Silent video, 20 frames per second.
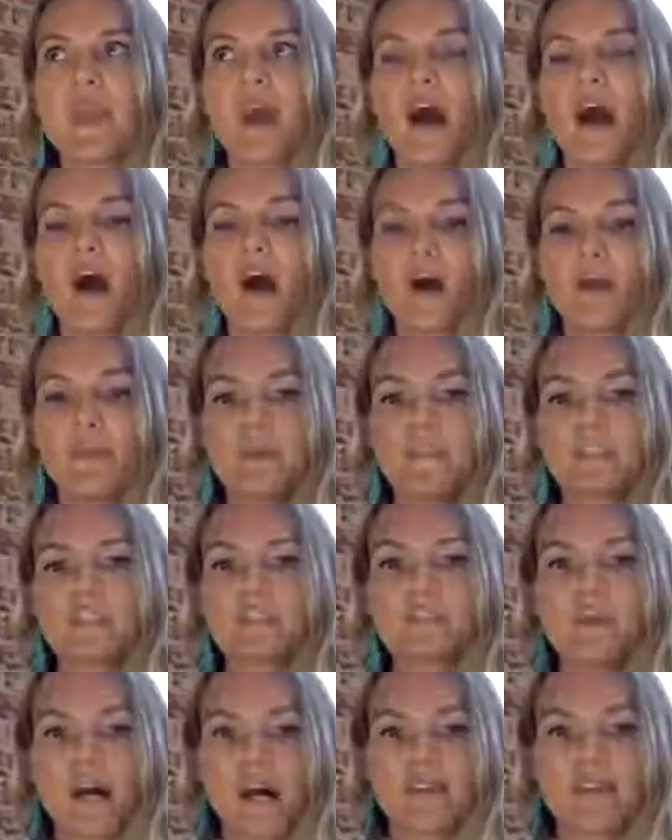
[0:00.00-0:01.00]
How much
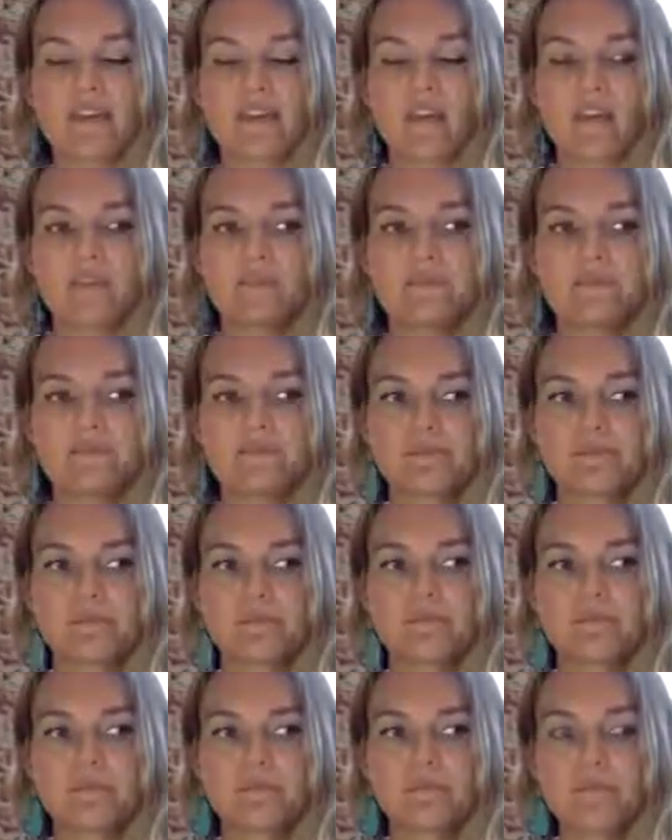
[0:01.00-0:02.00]
rather
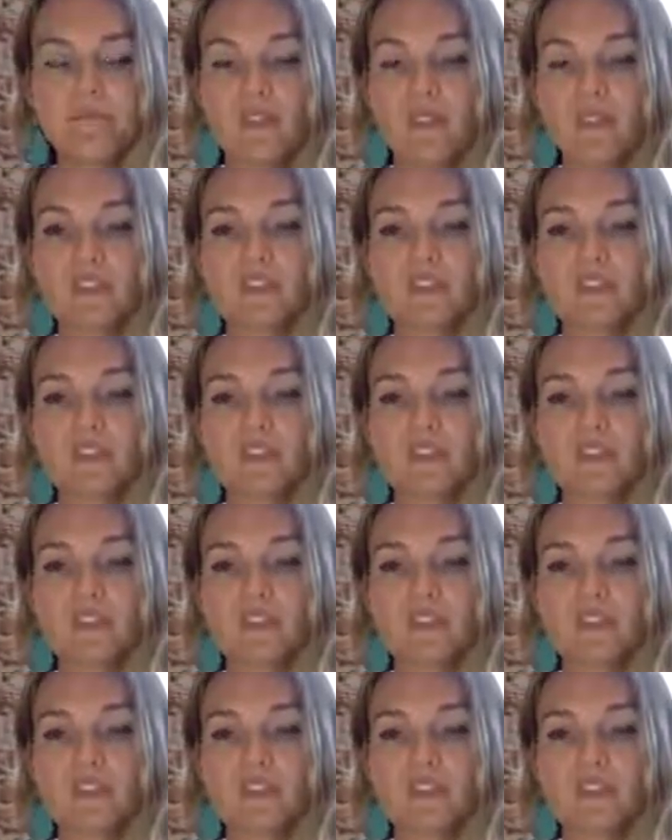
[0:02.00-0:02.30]
do